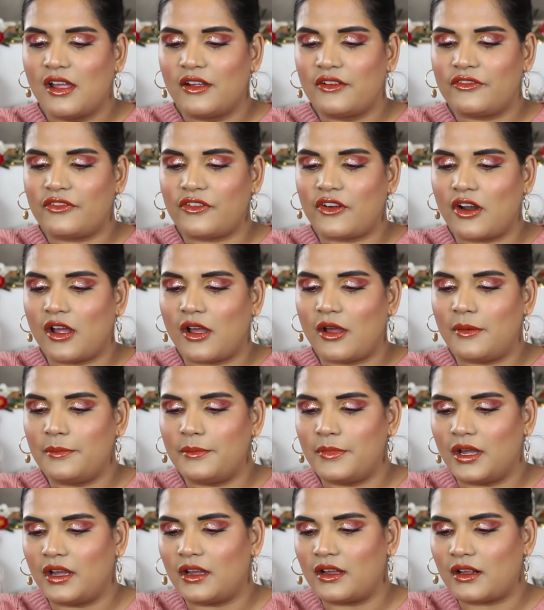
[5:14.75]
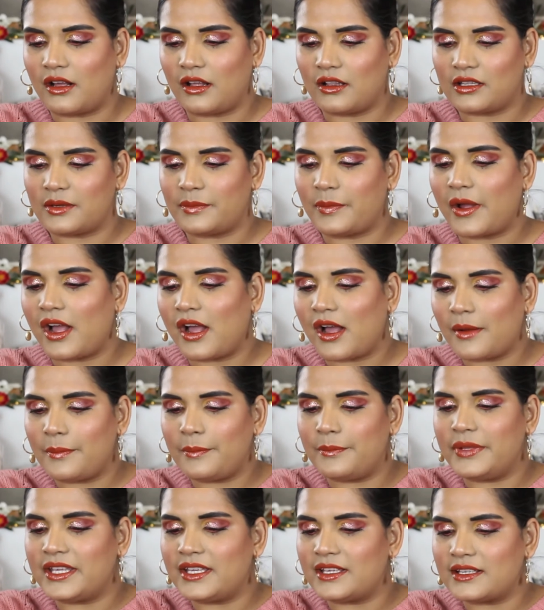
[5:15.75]
from
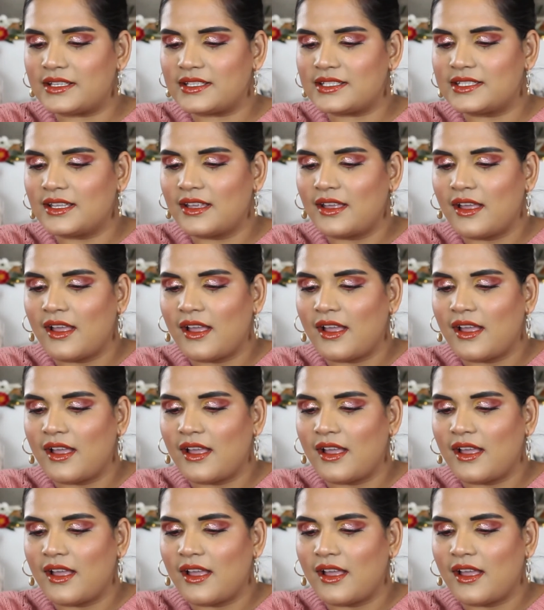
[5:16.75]
ColourPop because